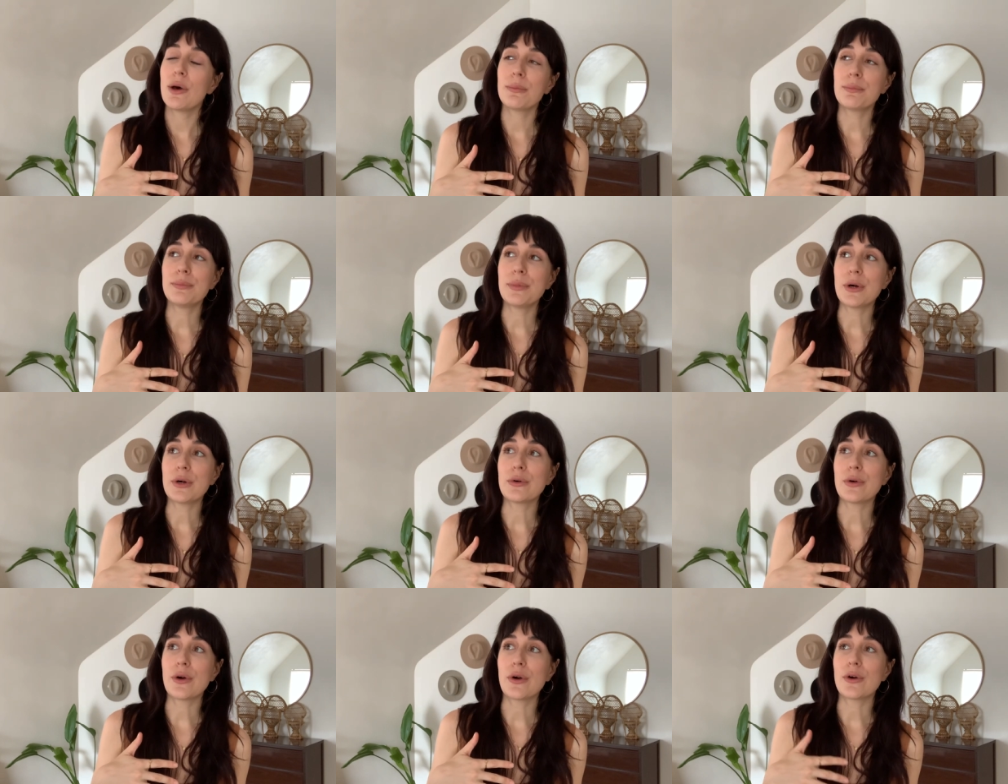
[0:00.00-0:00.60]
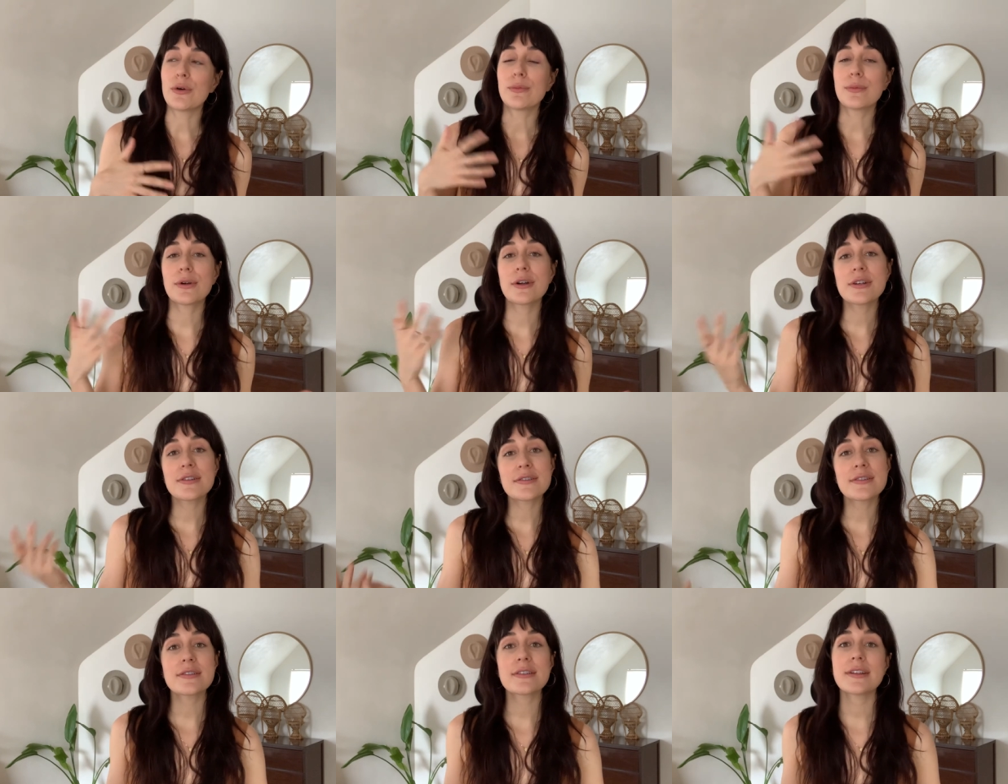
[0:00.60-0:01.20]
boho
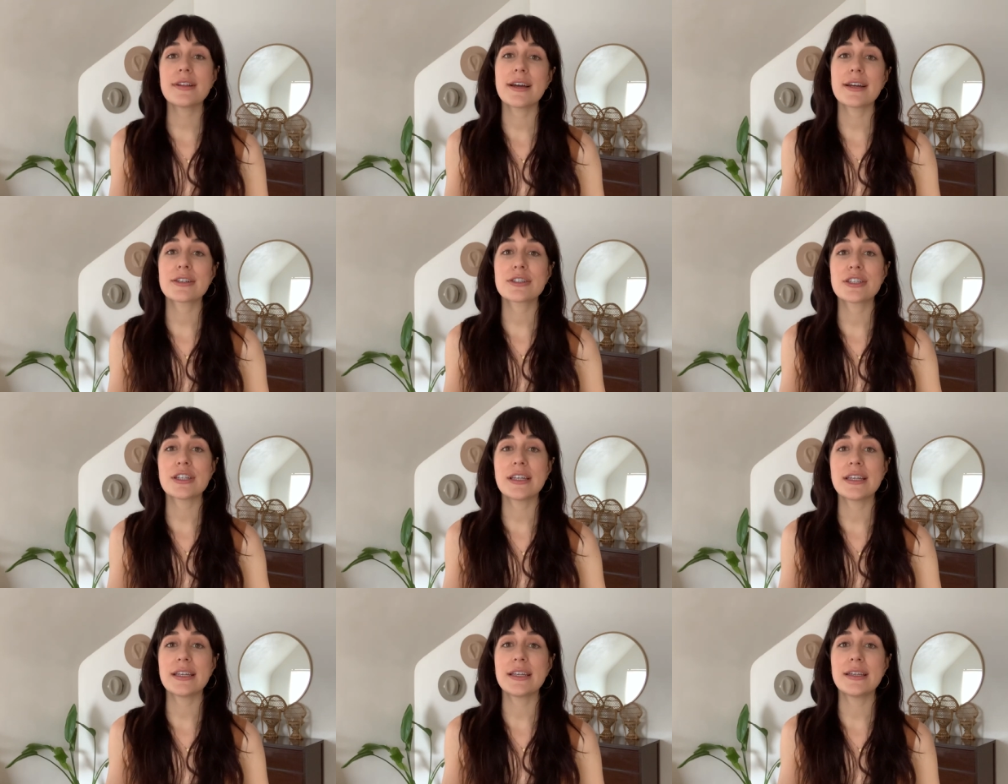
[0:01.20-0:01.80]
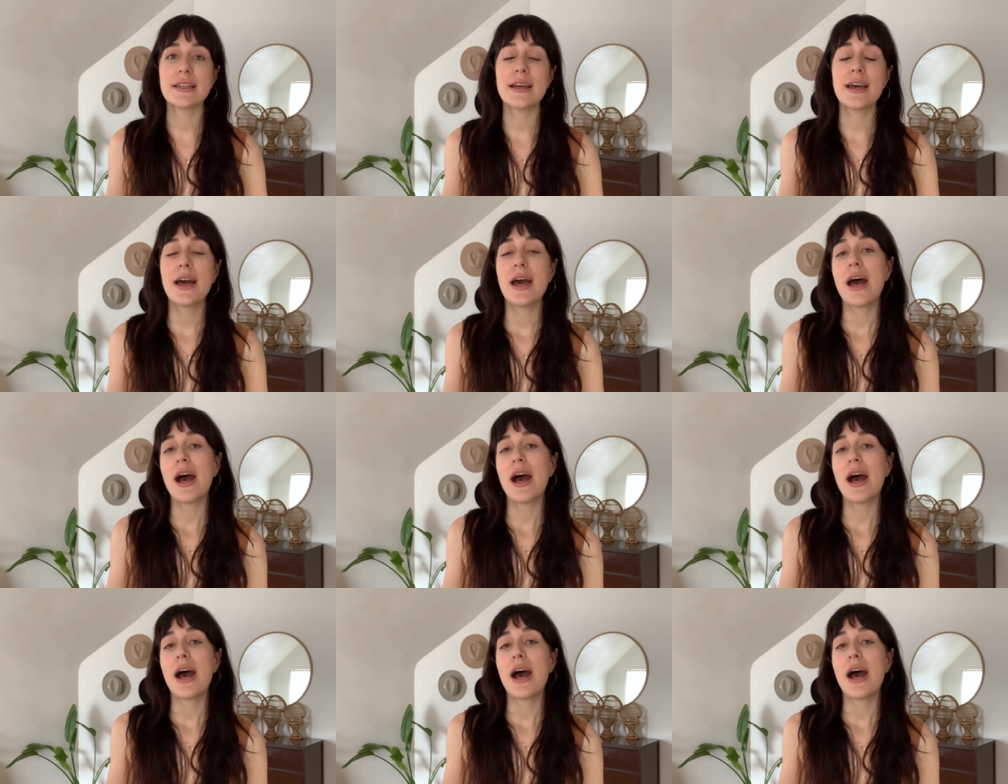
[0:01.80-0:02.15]
purses collection,